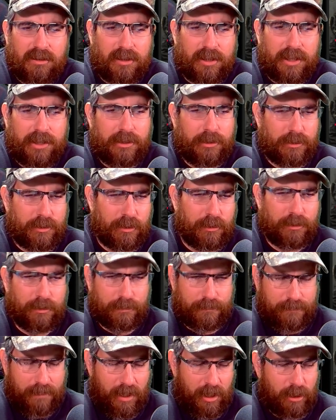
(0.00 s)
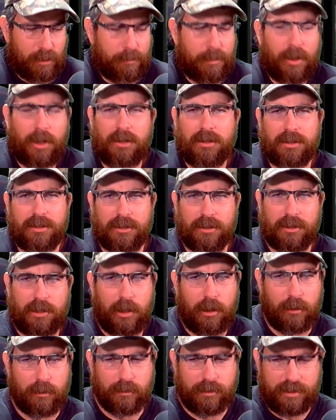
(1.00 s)
Okay, you turn your fireball into
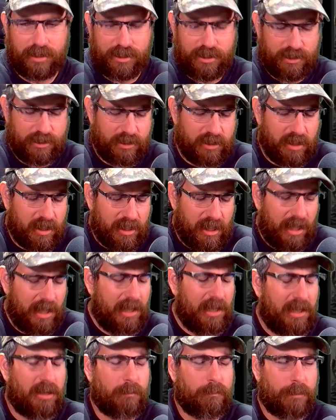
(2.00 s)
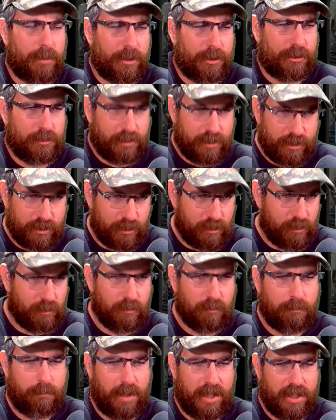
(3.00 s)
cold. This is like elementary
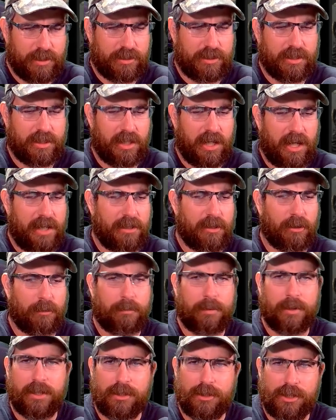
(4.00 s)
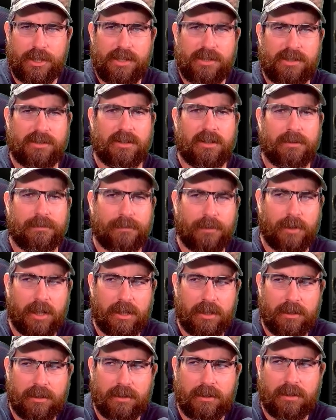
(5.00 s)
school basic ARPG stuff
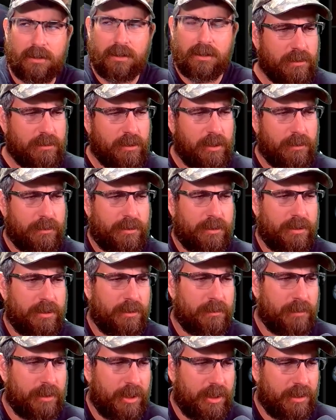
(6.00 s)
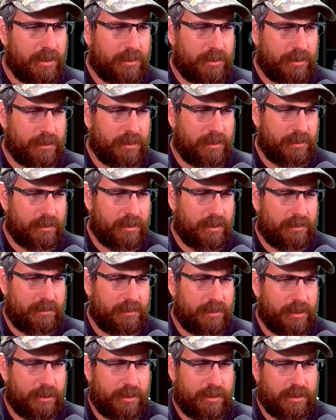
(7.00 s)
right here. Let's go to the uniques. So
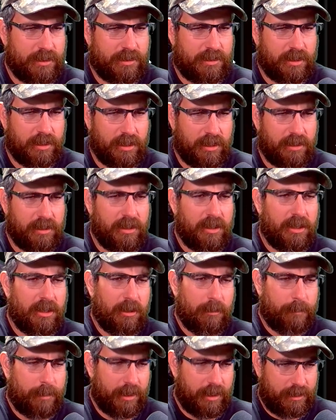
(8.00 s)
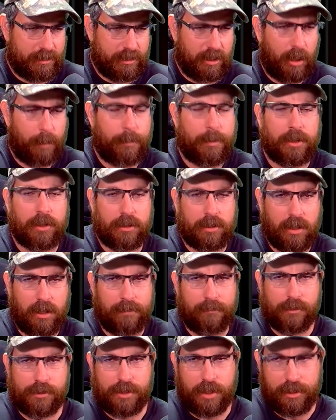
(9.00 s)
this has been a topic of
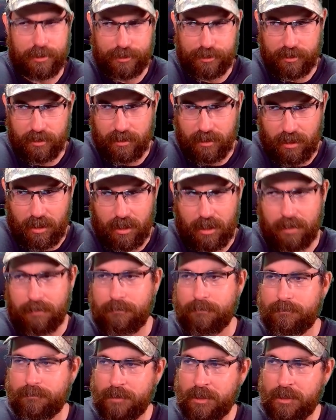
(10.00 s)
conversation a lot.